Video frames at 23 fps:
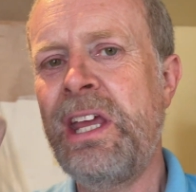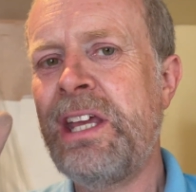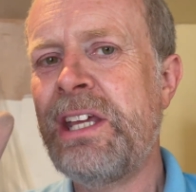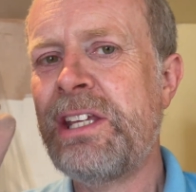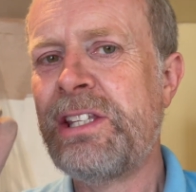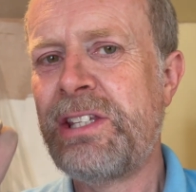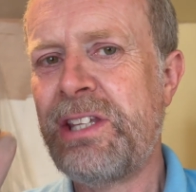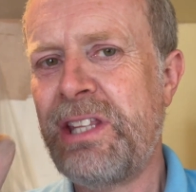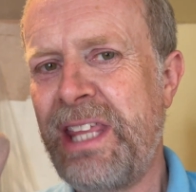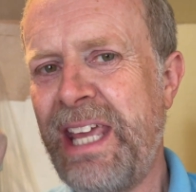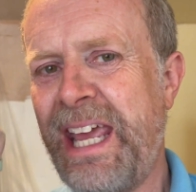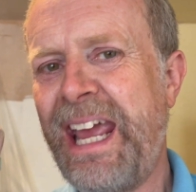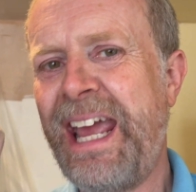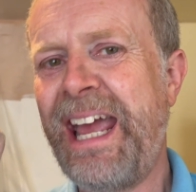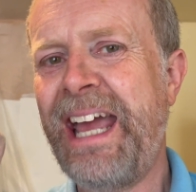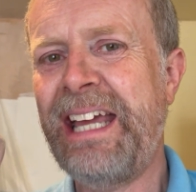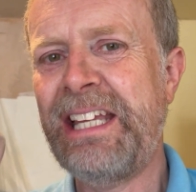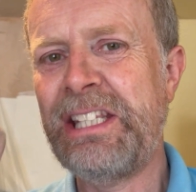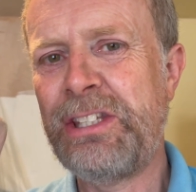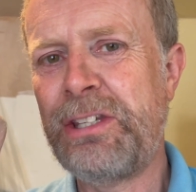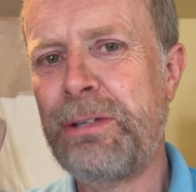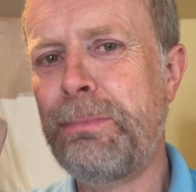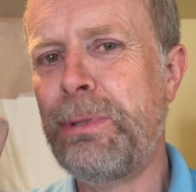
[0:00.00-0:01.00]
So they
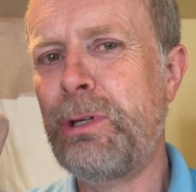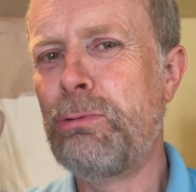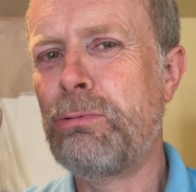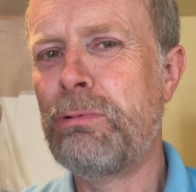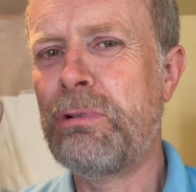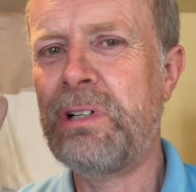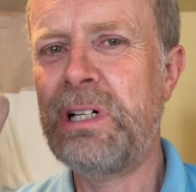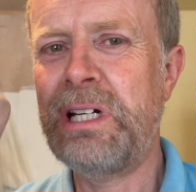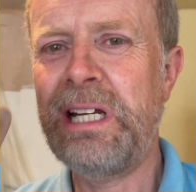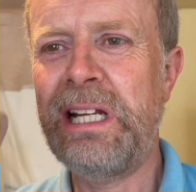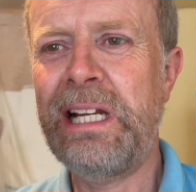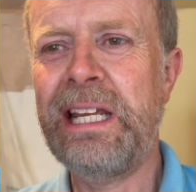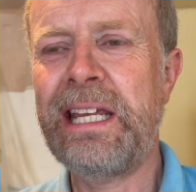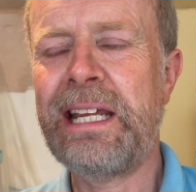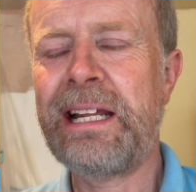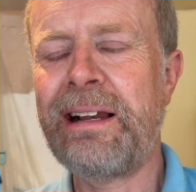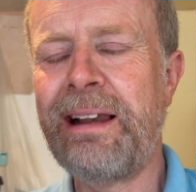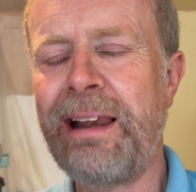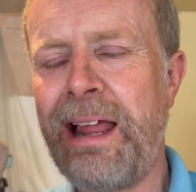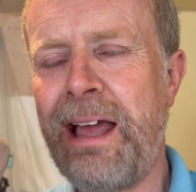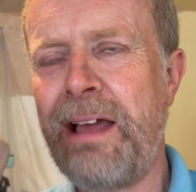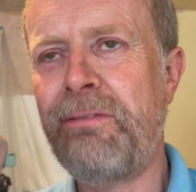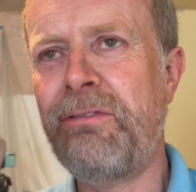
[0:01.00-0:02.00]
had to be really
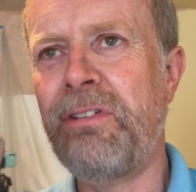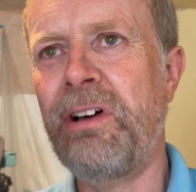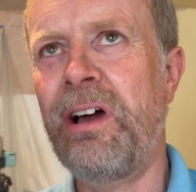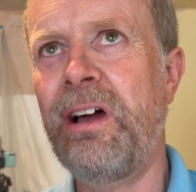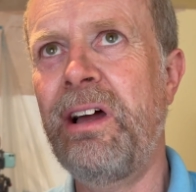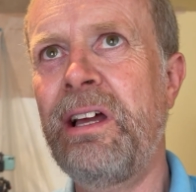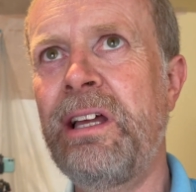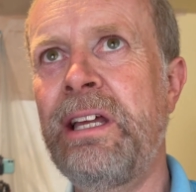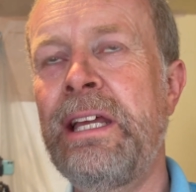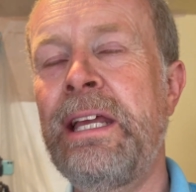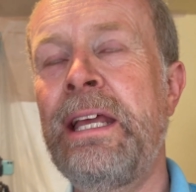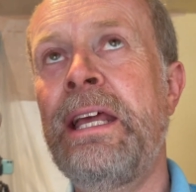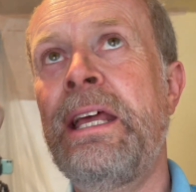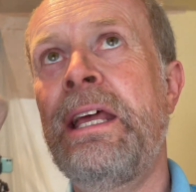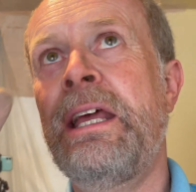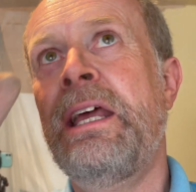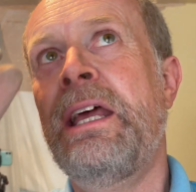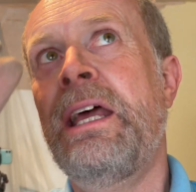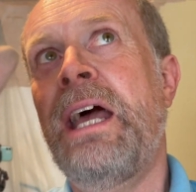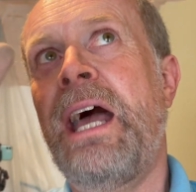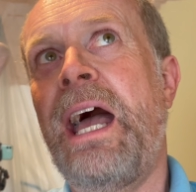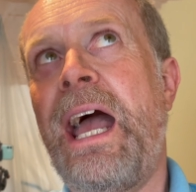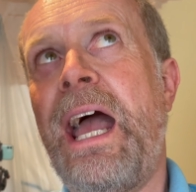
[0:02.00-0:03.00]
clever
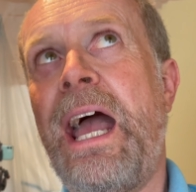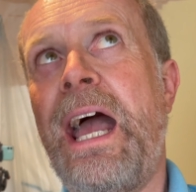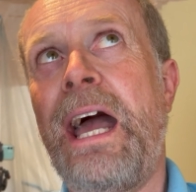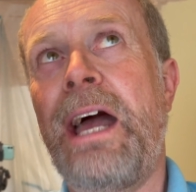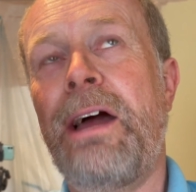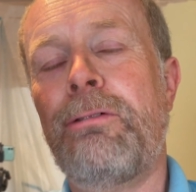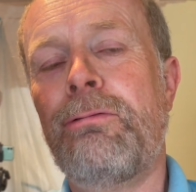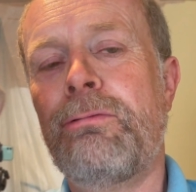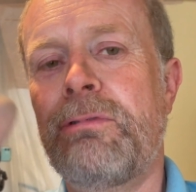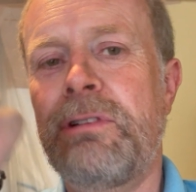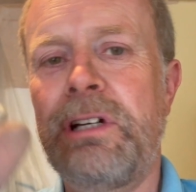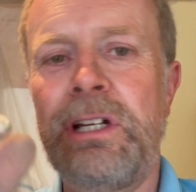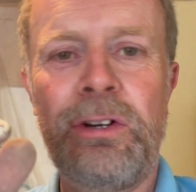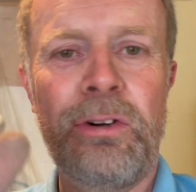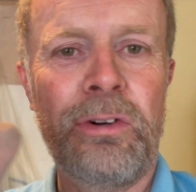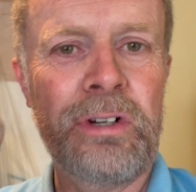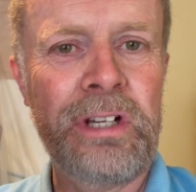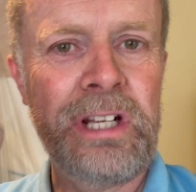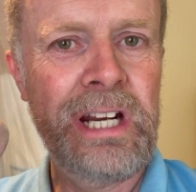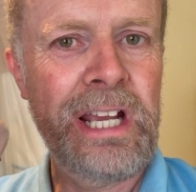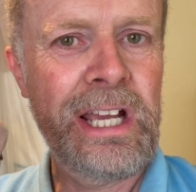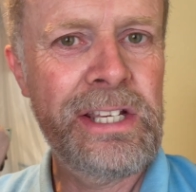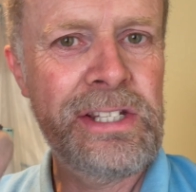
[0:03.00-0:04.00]
at
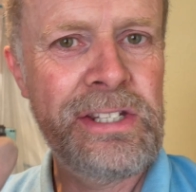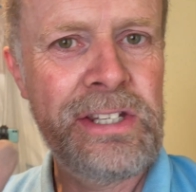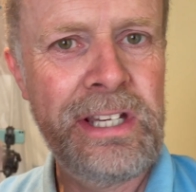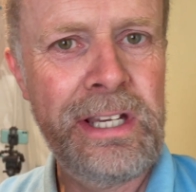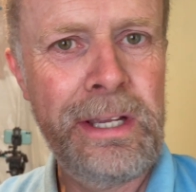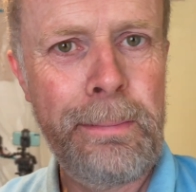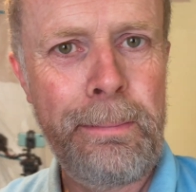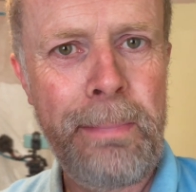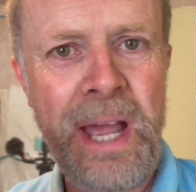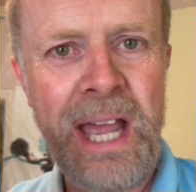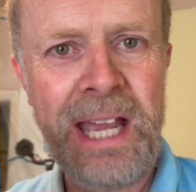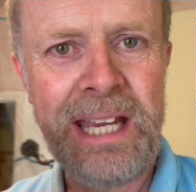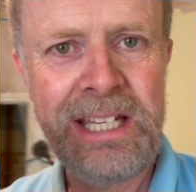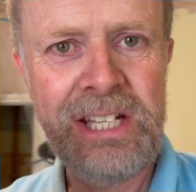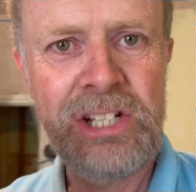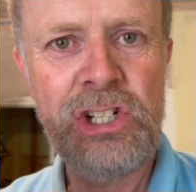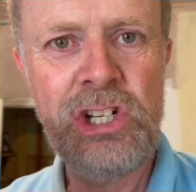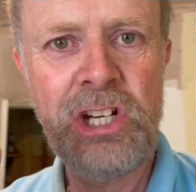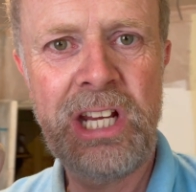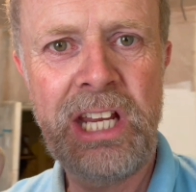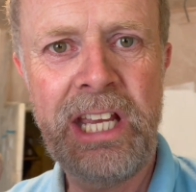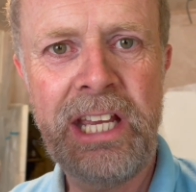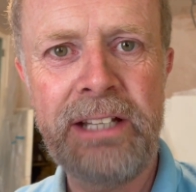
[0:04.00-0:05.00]
reorganizing it,
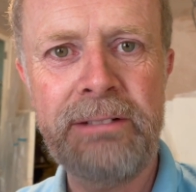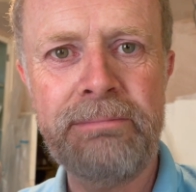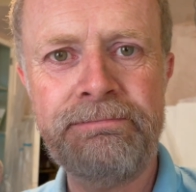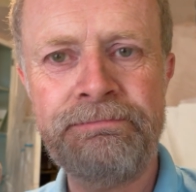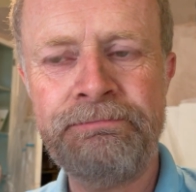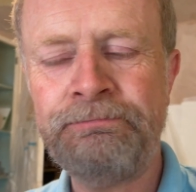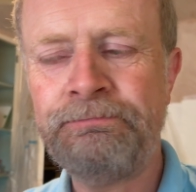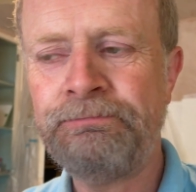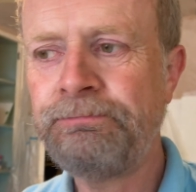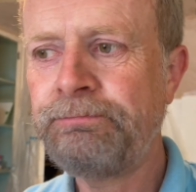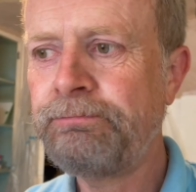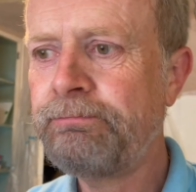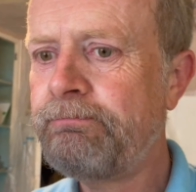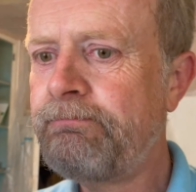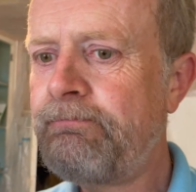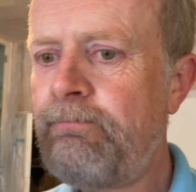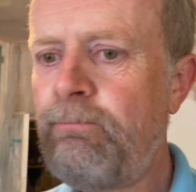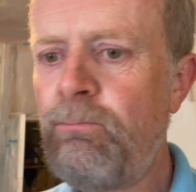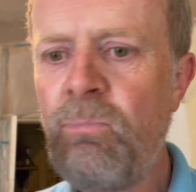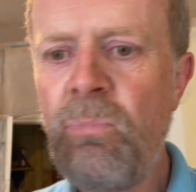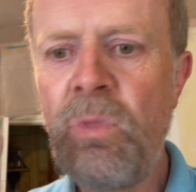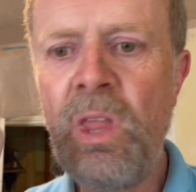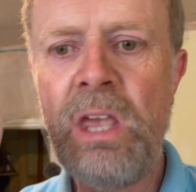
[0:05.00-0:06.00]
packaging it,
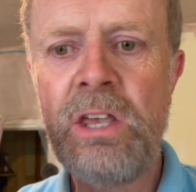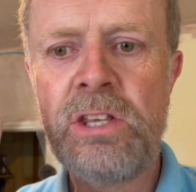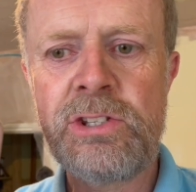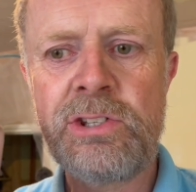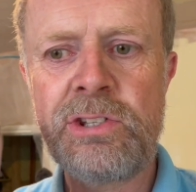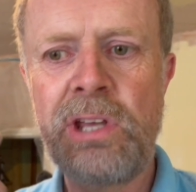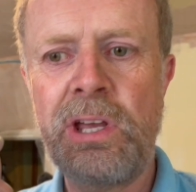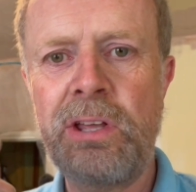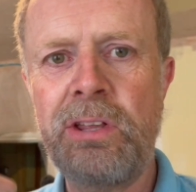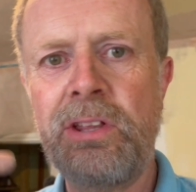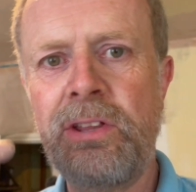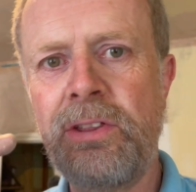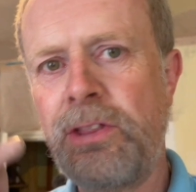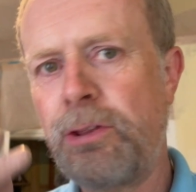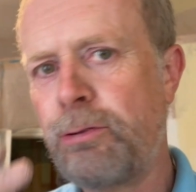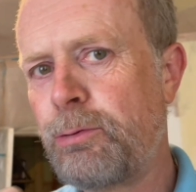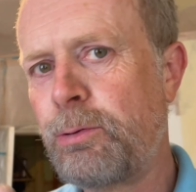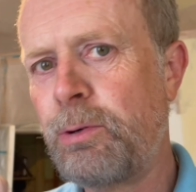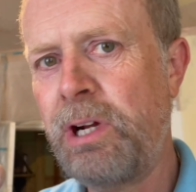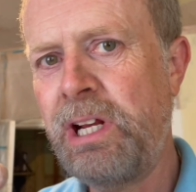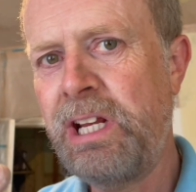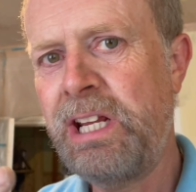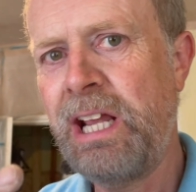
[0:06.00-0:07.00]
so that the
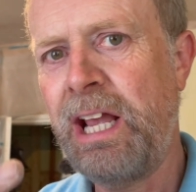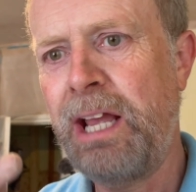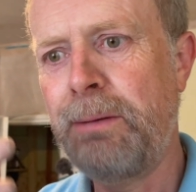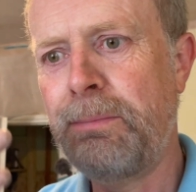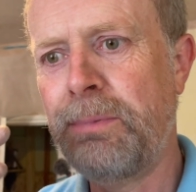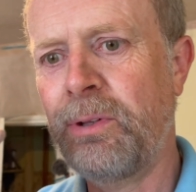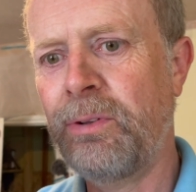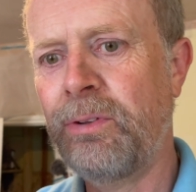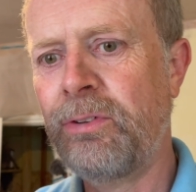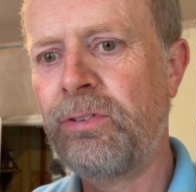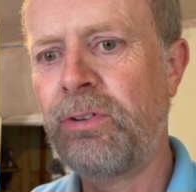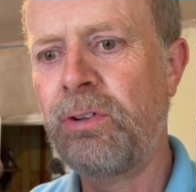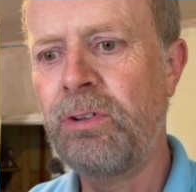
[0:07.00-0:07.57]
three cables